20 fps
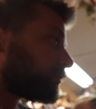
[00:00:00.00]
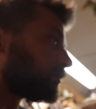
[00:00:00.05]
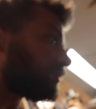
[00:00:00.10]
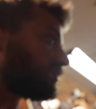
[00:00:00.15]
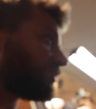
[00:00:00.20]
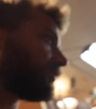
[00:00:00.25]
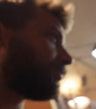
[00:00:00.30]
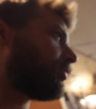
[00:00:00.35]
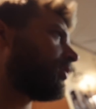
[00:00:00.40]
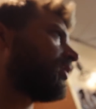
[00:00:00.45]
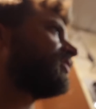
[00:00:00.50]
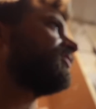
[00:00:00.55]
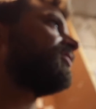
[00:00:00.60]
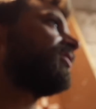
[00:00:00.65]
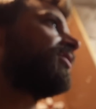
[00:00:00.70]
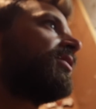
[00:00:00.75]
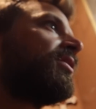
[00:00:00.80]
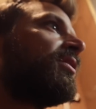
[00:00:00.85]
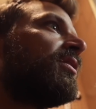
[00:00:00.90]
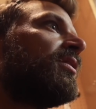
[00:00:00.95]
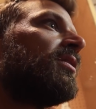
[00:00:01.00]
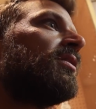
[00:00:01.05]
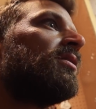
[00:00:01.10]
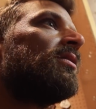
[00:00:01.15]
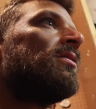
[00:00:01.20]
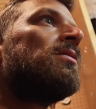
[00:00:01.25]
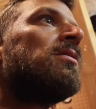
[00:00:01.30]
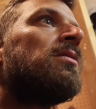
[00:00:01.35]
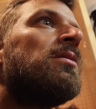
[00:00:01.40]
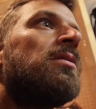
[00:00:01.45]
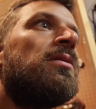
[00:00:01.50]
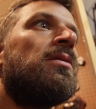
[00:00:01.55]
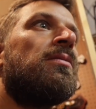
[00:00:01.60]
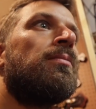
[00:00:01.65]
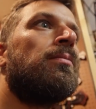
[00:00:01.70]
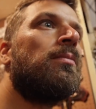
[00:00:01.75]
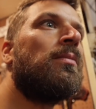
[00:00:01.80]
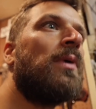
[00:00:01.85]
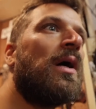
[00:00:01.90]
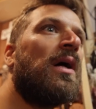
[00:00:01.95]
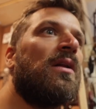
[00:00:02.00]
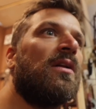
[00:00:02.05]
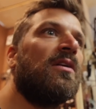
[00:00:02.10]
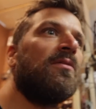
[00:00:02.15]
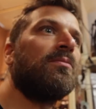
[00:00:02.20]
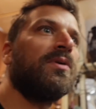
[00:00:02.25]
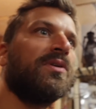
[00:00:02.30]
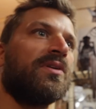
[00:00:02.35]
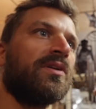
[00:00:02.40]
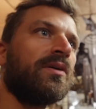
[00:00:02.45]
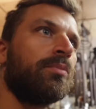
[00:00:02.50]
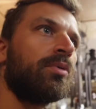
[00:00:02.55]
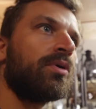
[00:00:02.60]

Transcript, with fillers: Birthday parties are good. I love birthday